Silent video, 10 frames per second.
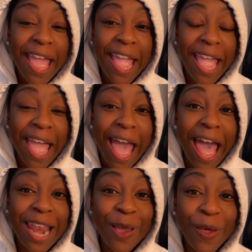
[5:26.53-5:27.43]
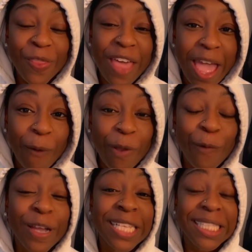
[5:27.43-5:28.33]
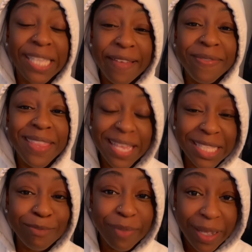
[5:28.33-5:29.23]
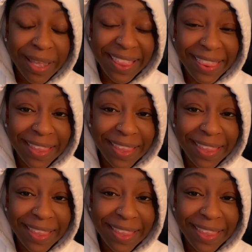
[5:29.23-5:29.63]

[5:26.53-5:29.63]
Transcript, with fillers: and I know that we will conceive this month